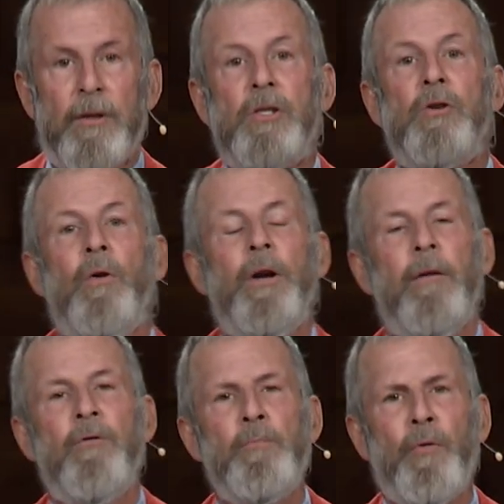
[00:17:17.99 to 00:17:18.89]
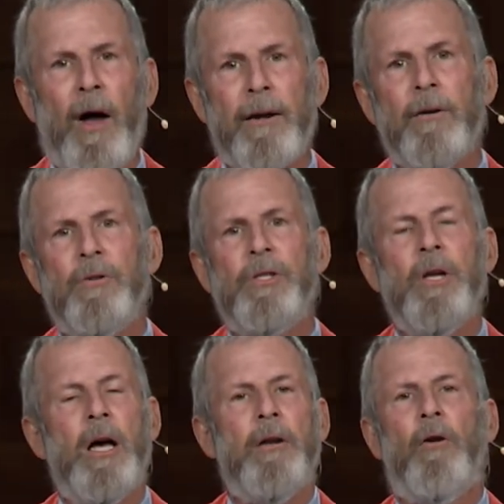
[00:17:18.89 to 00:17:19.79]
The story of the prodigal
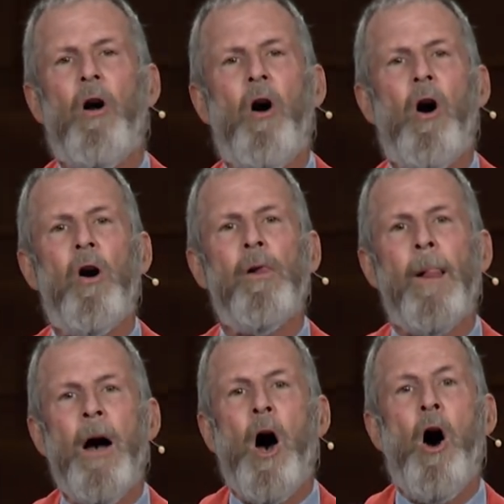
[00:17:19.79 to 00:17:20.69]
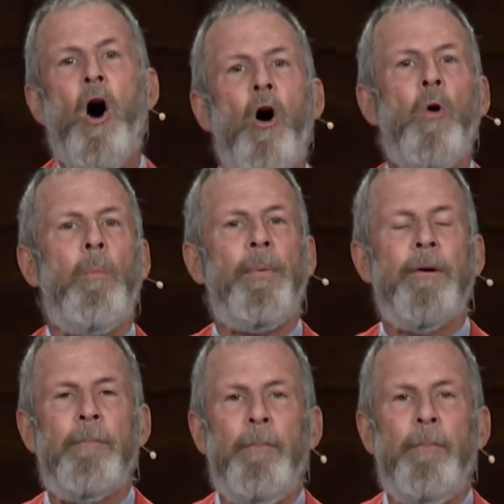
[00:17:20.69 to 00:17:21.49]
son are all hope